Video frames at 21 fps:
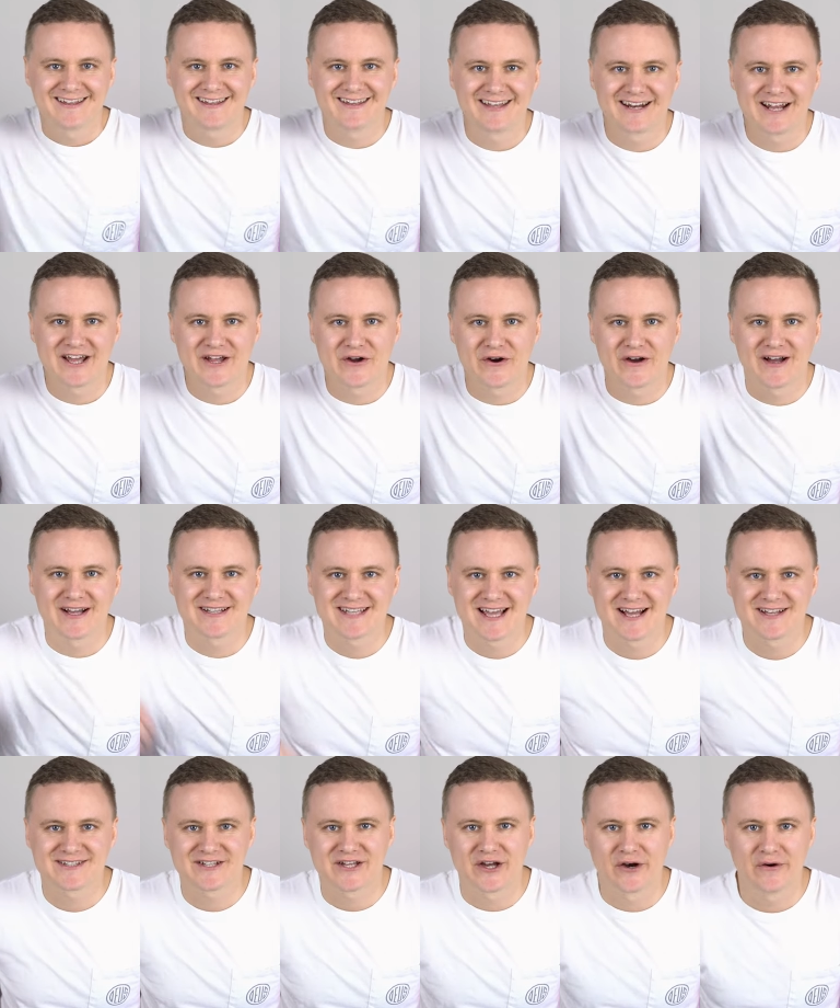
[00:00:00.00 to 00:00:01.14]
G'day guys,
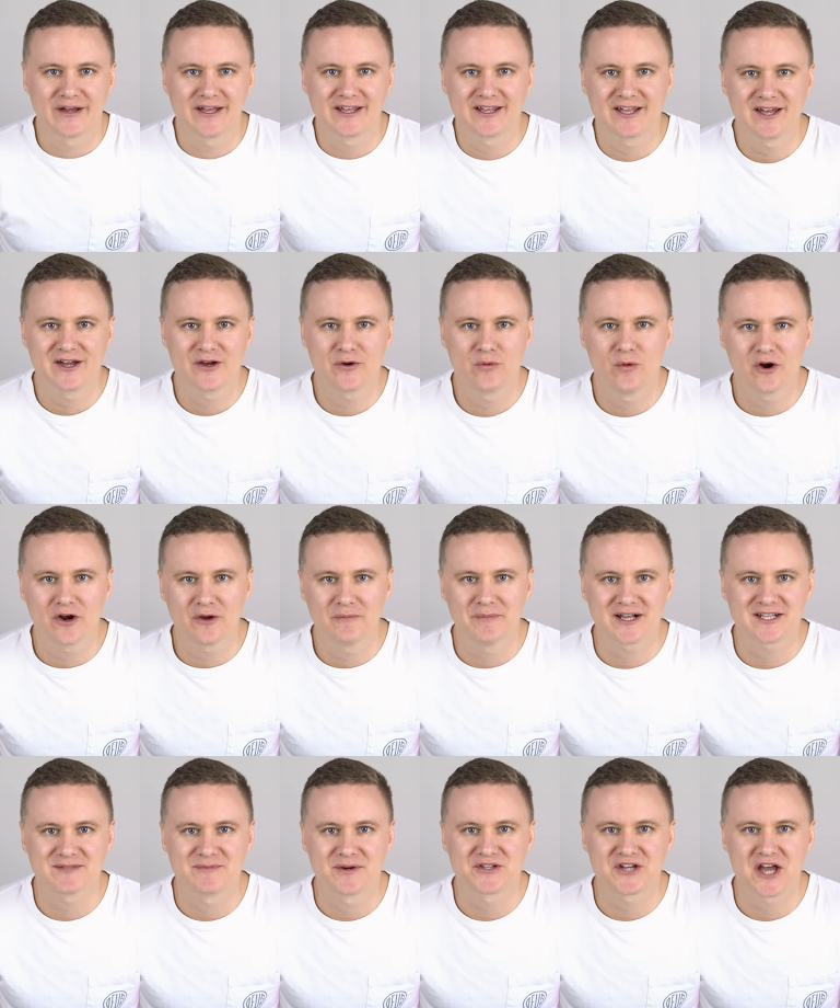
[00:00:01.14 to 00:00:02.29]
how's it going? Welcome
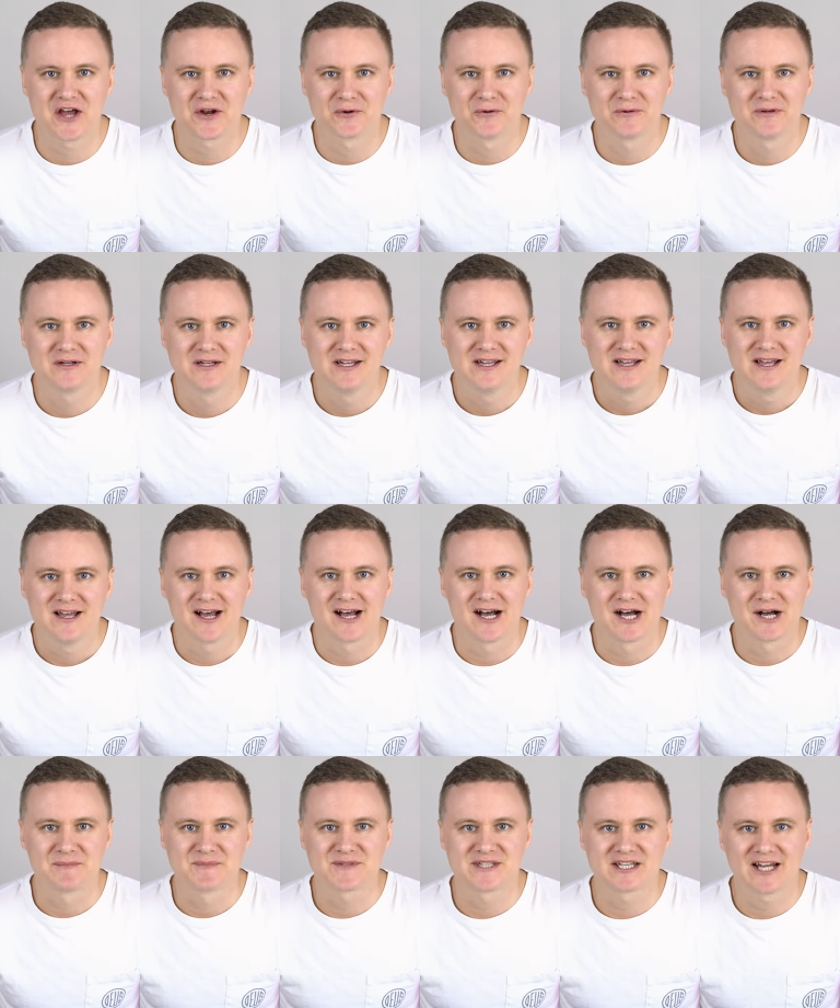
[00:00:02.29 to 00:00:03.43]
back to my channel.
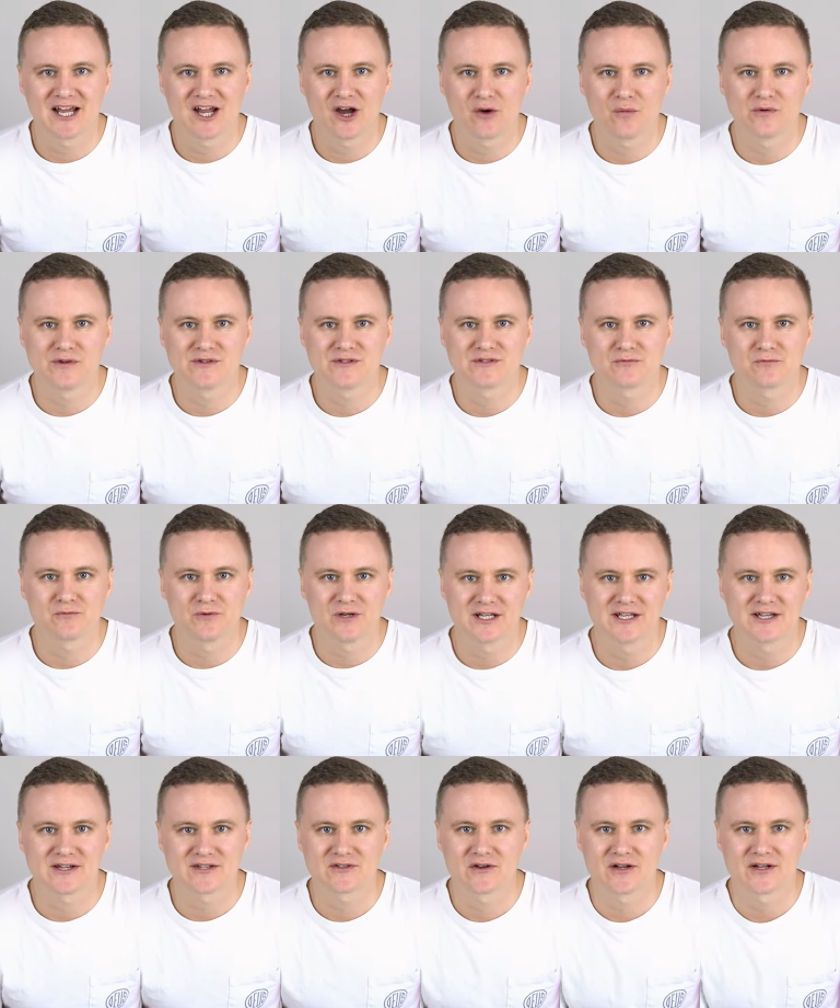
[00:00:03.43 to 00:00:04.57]
Today I was
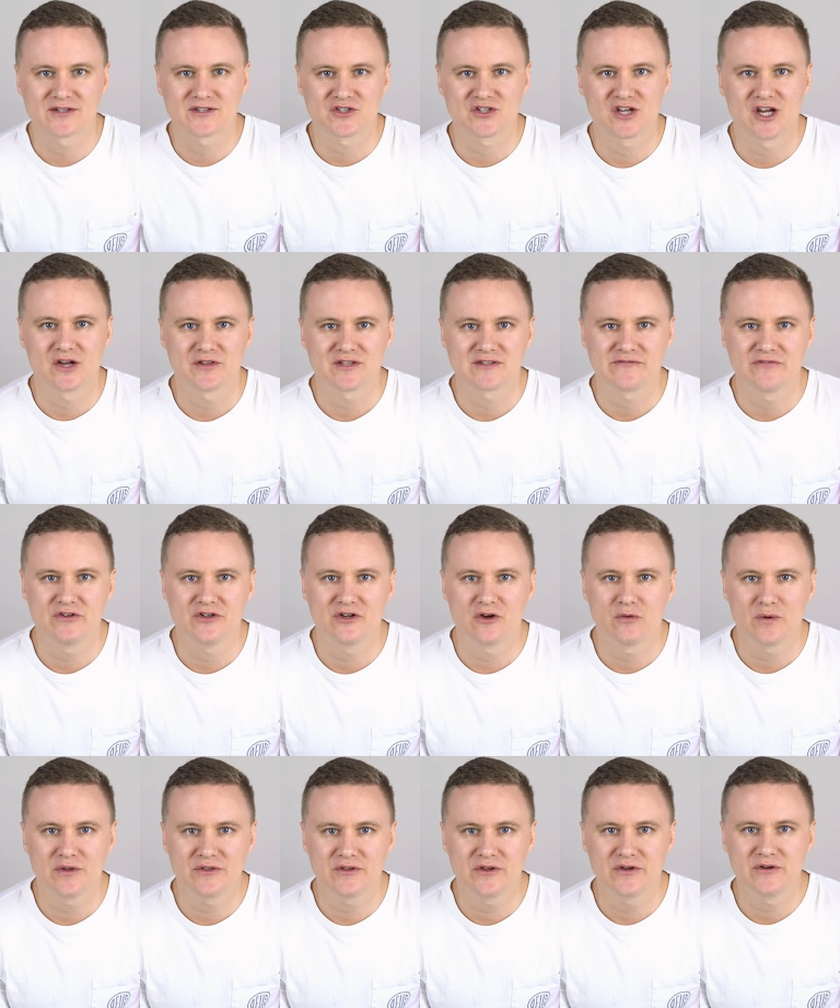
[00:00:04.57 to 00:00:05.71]
really excited to share this video
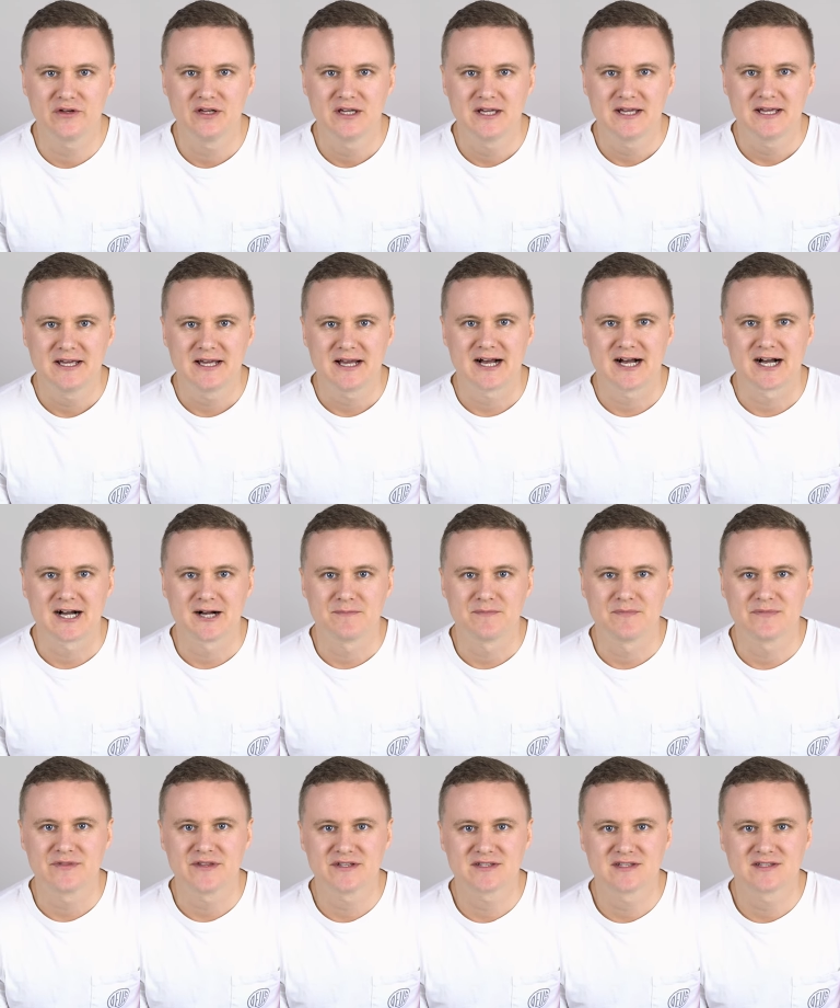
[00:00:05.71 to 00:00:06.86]
with you.
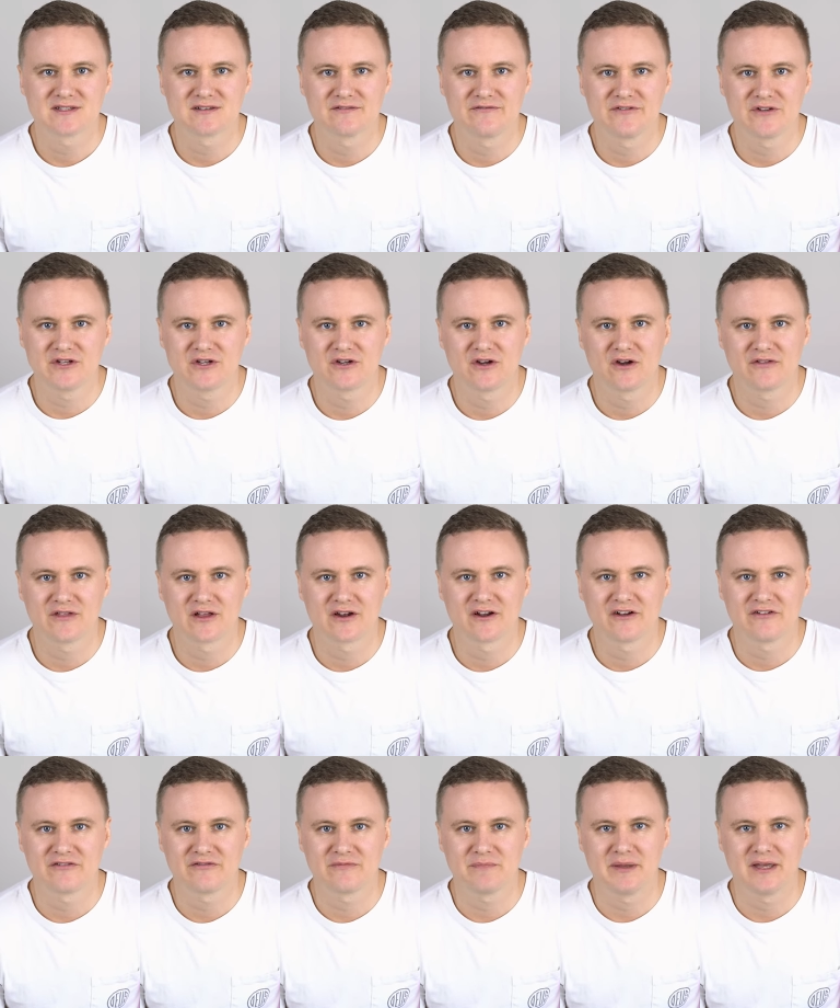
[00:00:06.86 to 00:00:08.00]
This is a video that
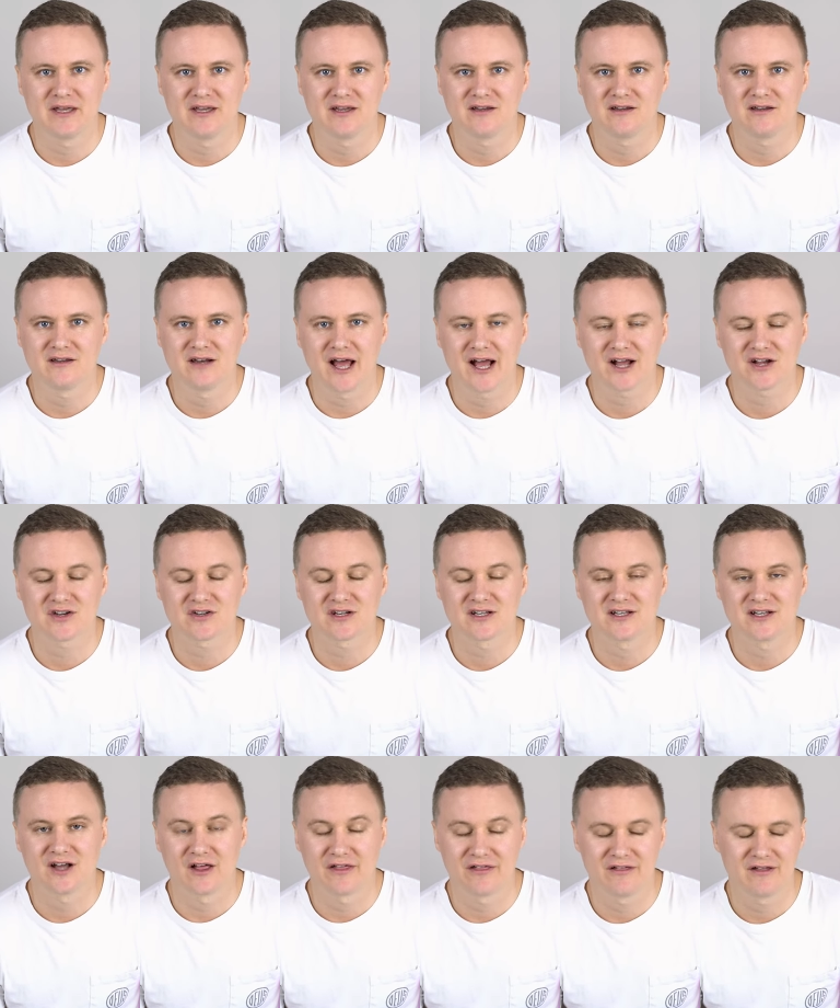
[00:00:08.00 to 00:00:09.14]
I've been
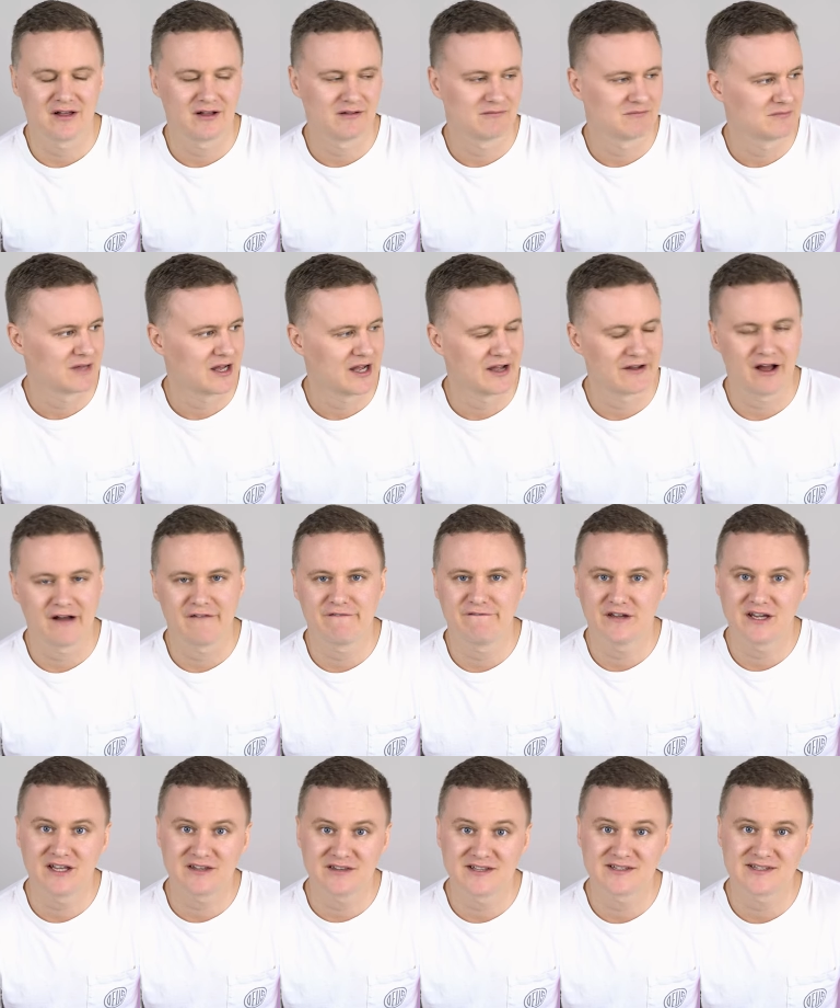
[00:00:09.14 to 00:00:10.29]
actually, I
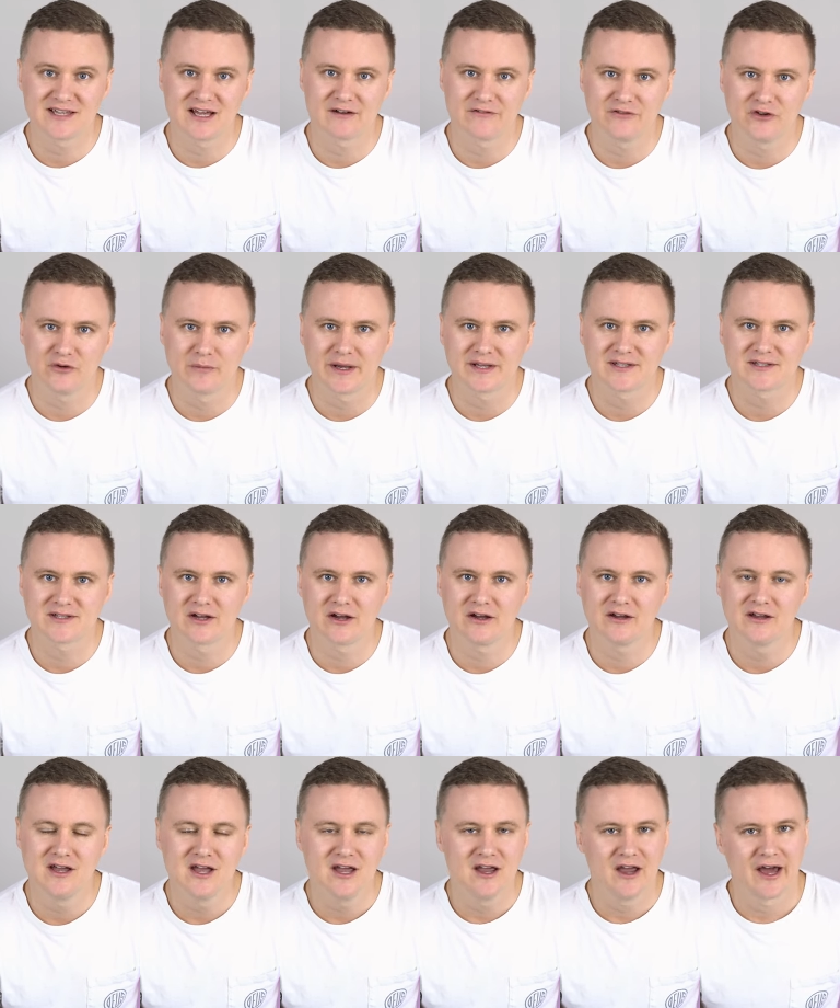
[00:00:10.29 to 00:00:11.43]
figured this out a few weeks
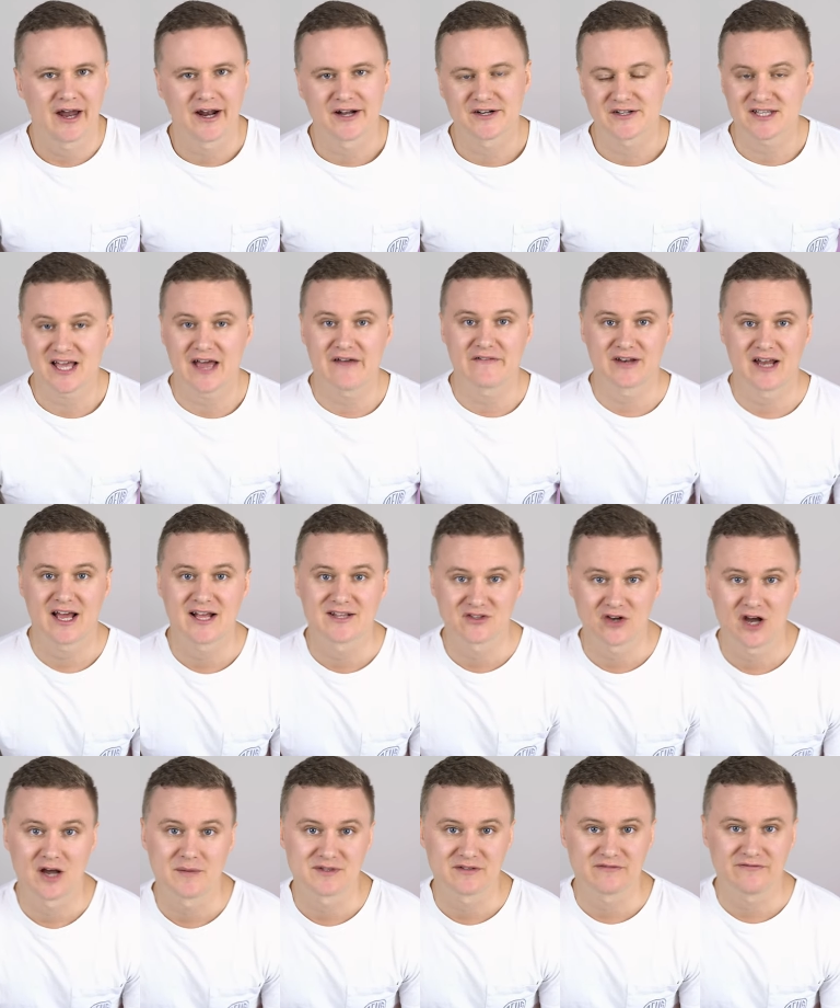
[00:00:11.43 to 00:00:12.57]
ago and I just haven't had
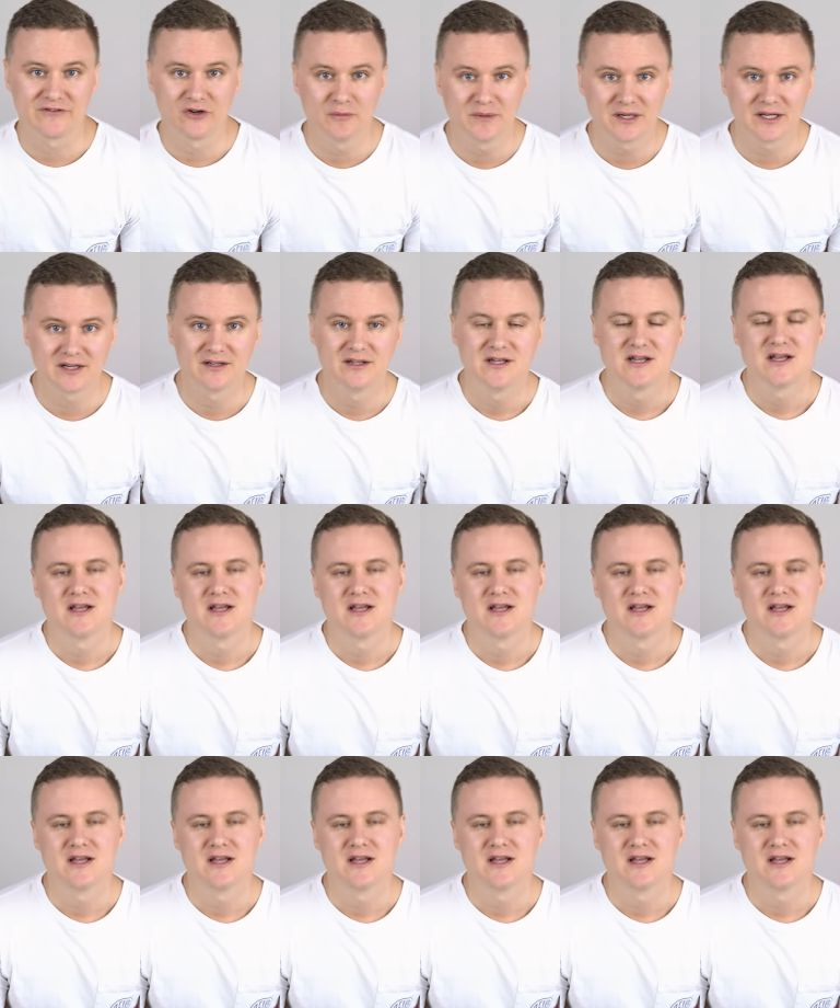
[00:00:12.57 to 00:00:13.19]
time to film it.